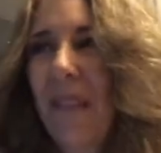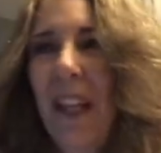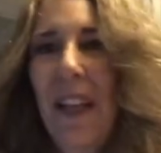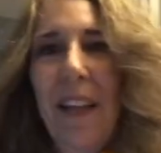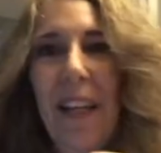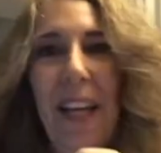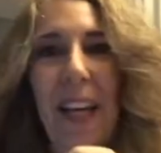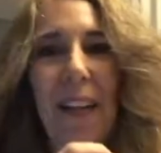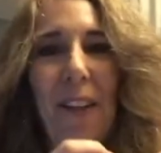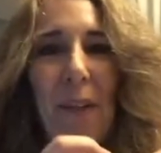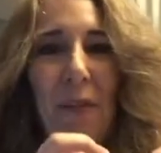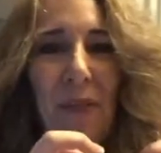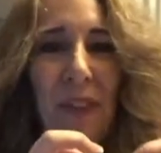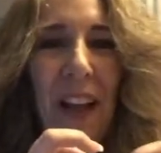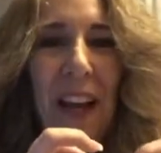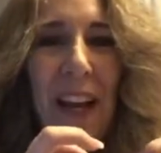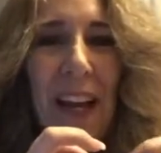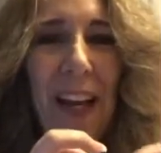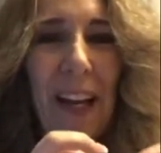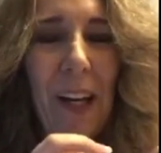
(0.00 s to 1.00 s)
Kenya
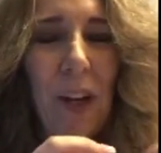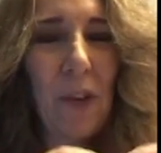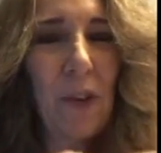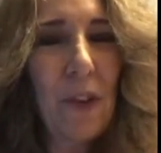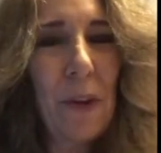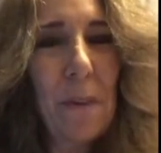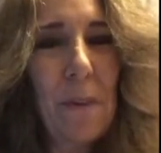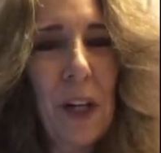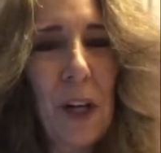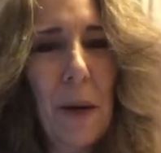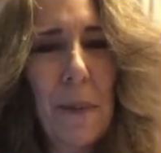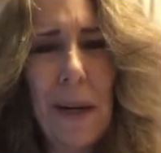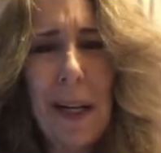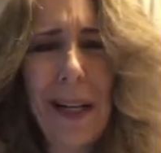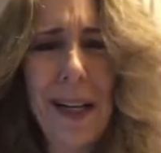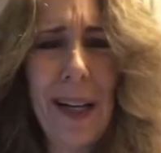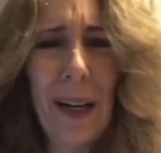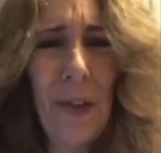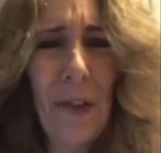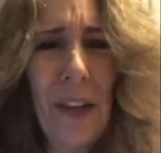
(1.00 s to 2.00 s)
flag or something on my
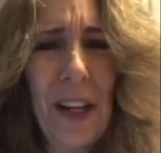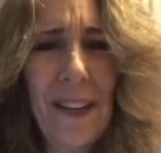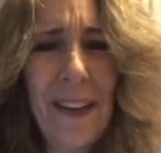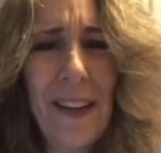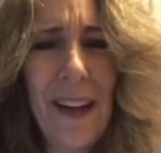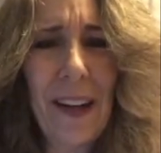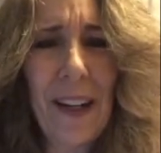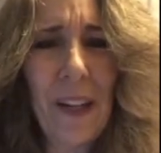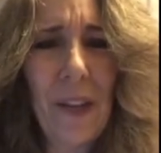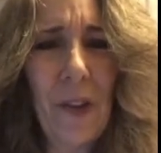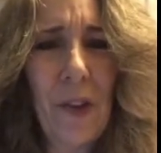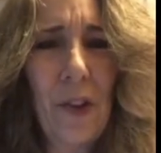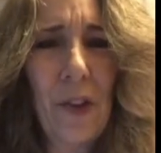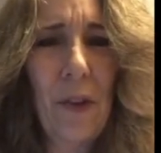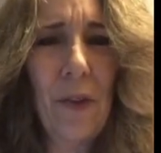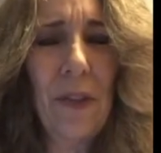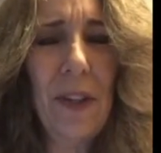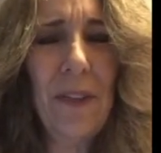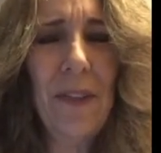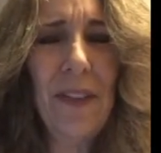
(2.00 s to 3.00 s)
nails. That's not
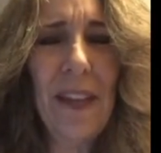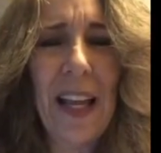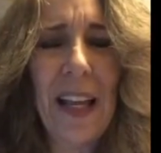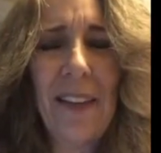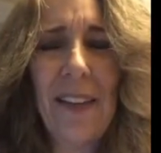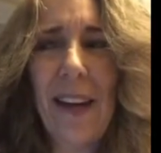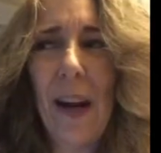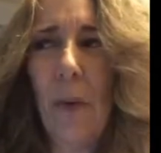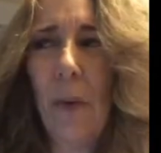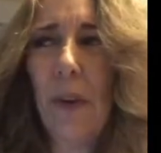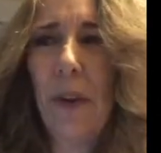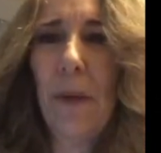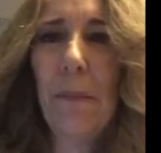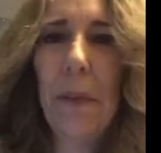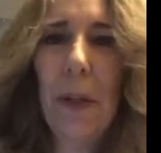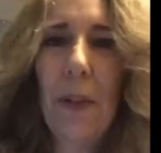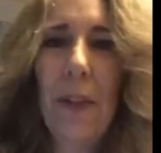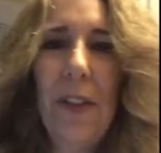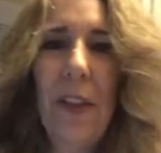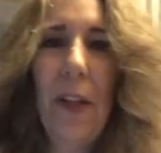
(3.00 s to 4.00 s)
conservative and that's not within
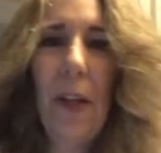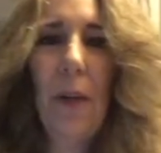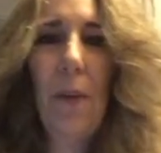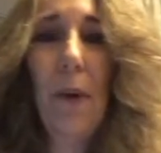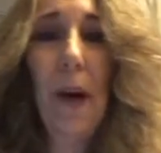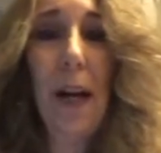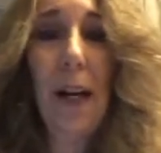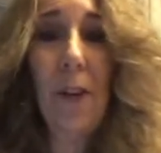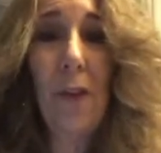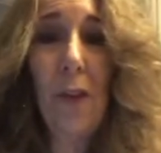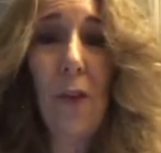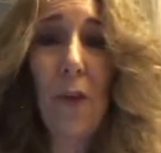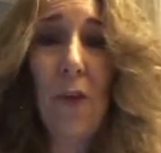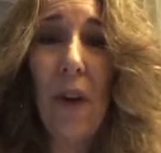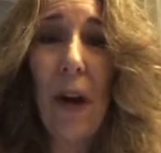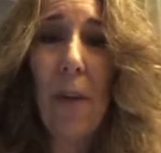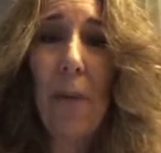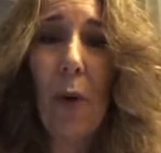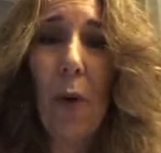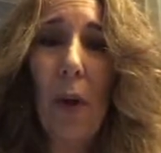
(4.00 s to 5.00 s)
military regs. So if
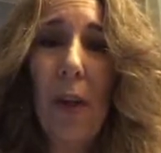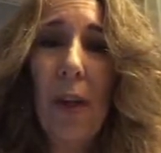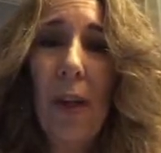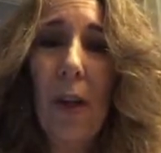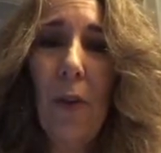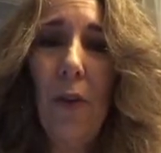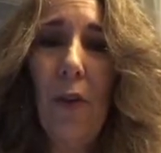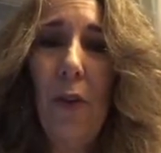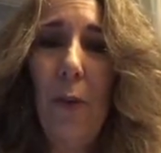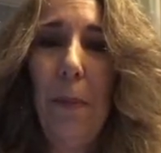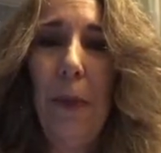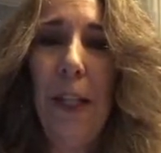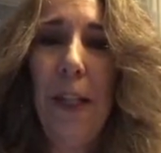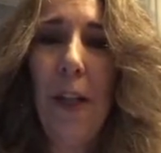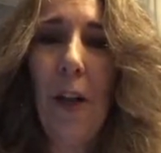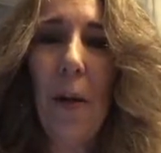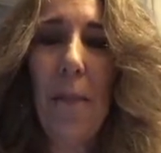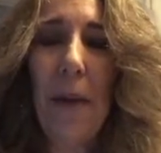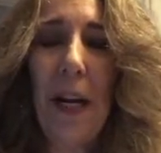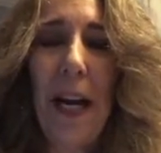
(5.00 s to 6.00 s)
I'm going to go
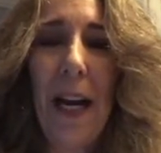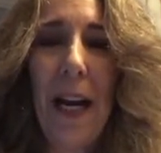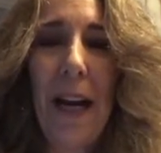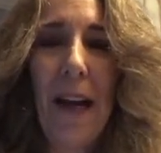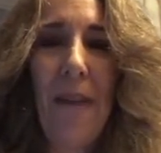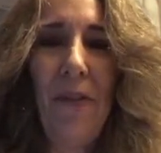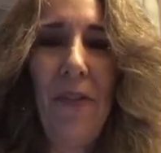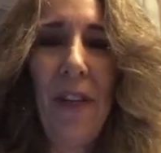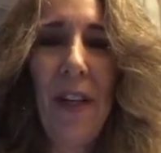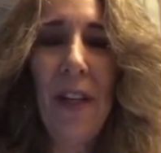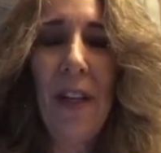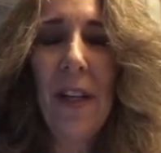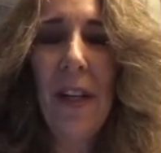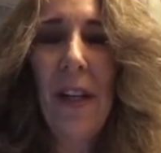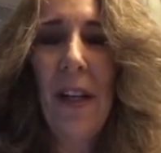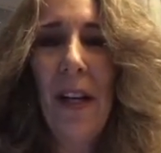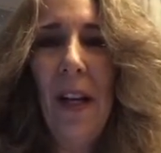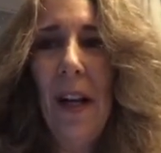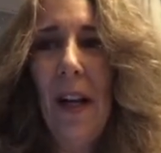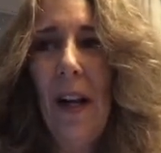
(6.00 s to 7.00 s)
speak on behalf
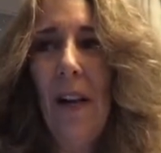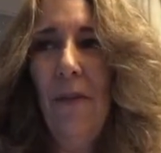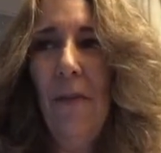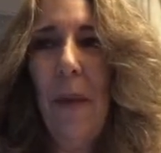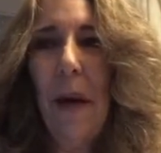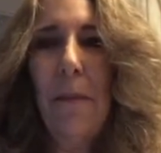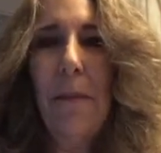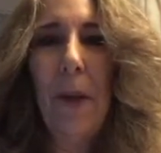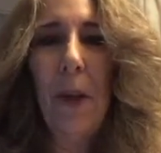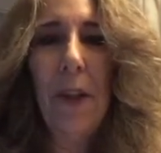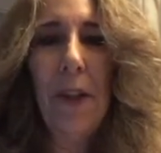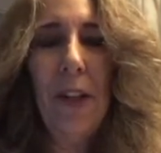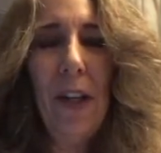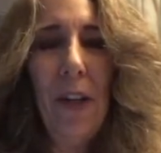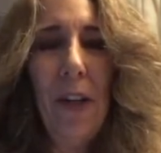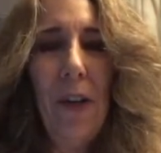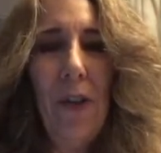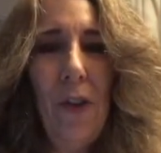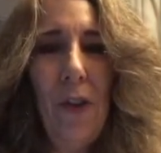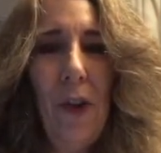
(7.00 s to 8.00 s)
of my
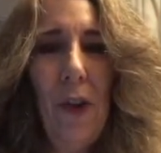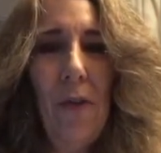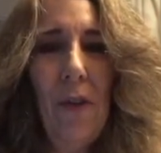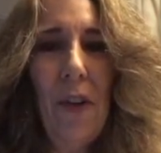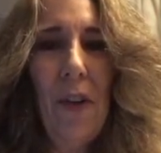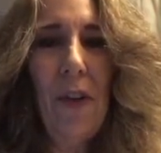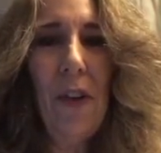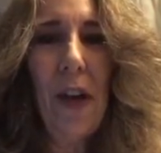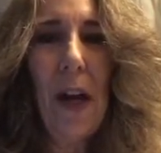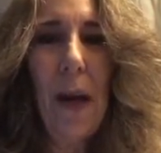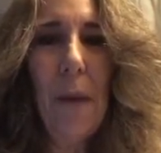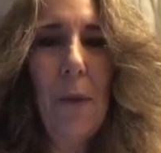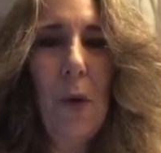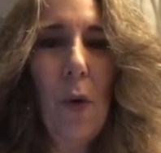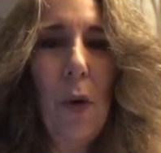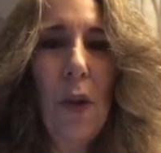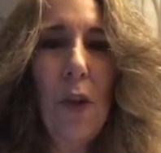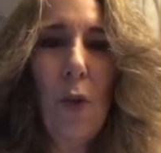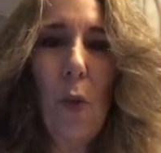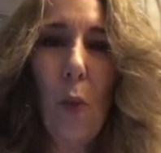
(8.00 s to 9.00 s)
military service, I'm
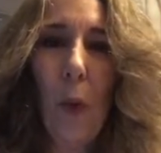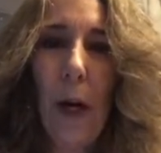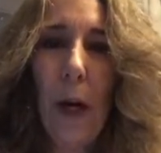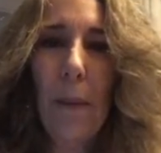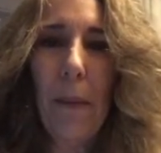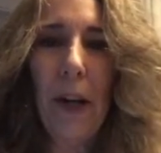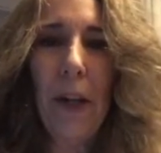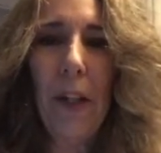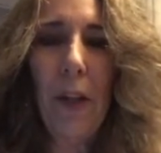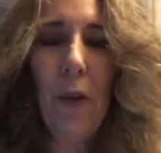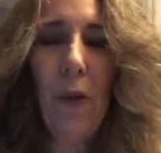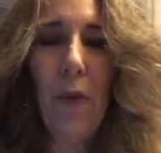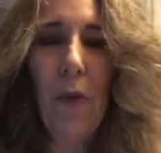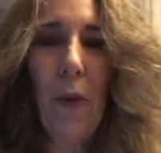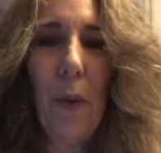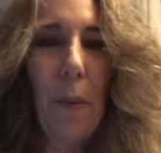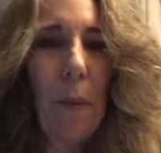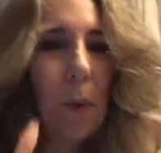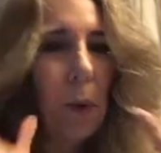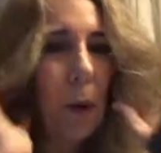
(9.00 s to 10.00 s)
going to wear my
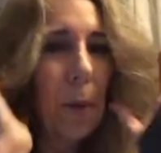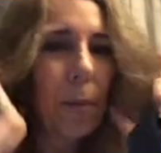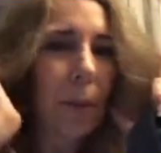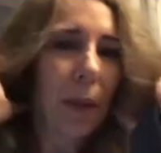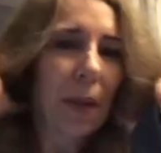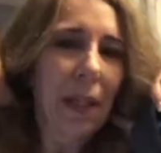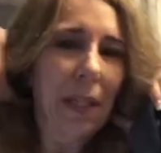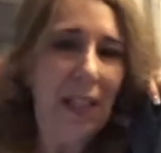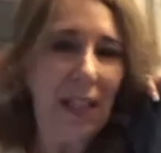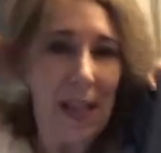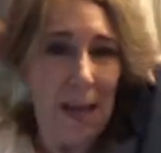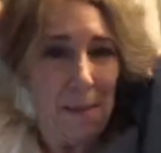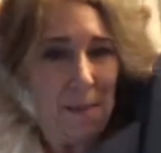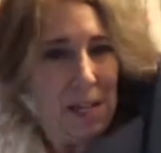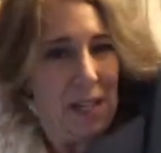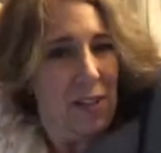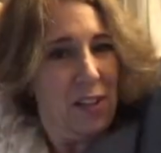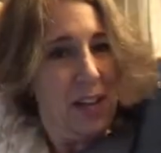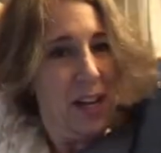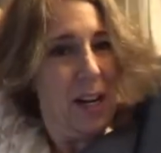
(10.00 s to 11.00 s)
uniform appropriately. That
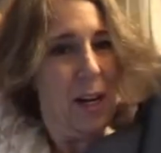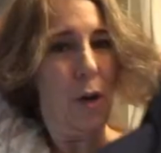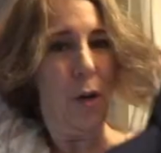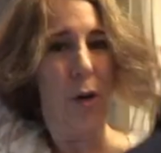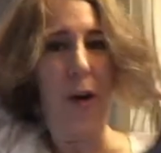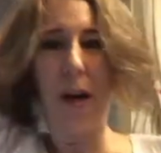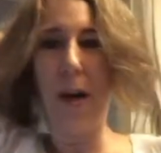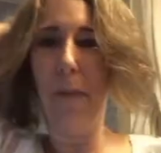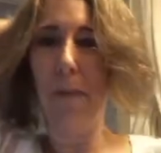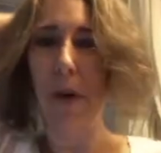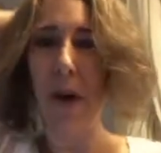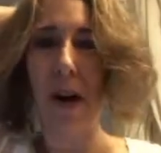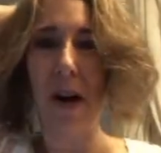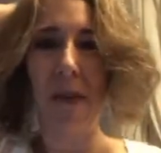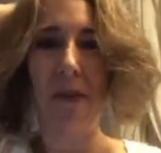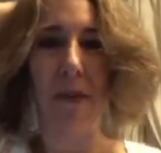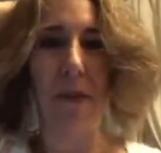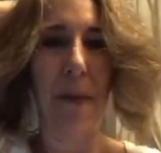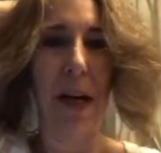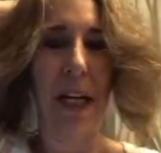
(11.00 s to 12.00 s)
means hair up
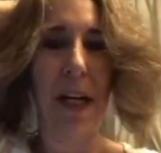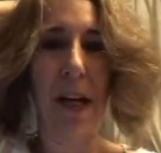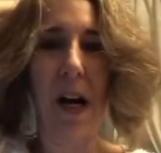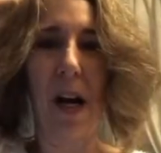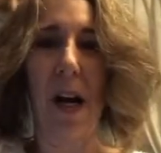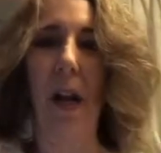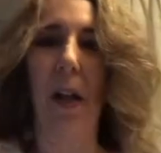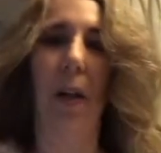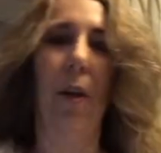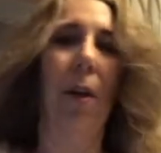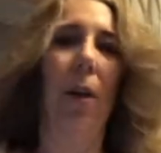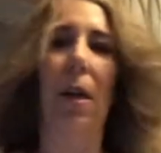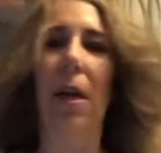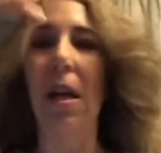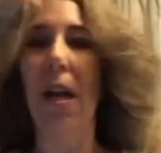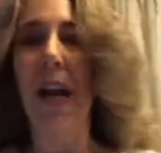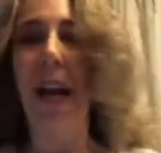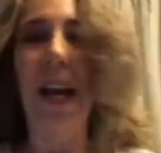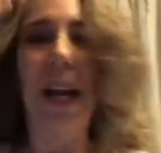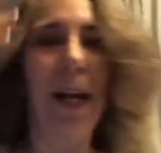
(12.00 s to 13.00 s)
off of my collar,
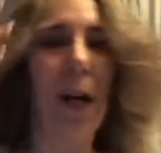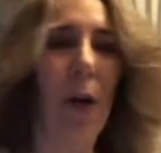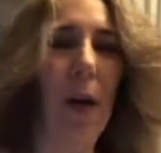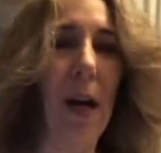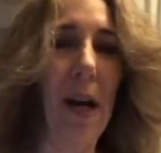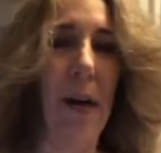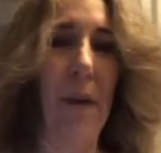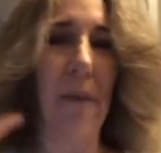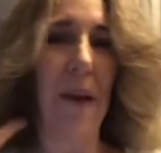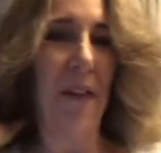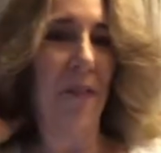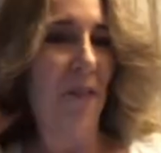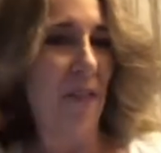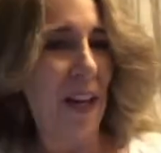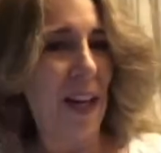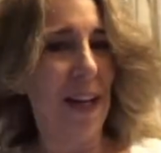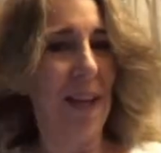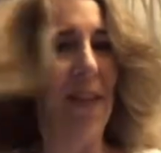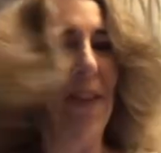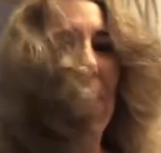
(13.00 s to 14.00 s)
hair out of my
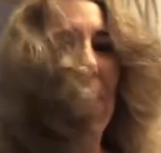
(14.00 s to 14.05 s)
face. I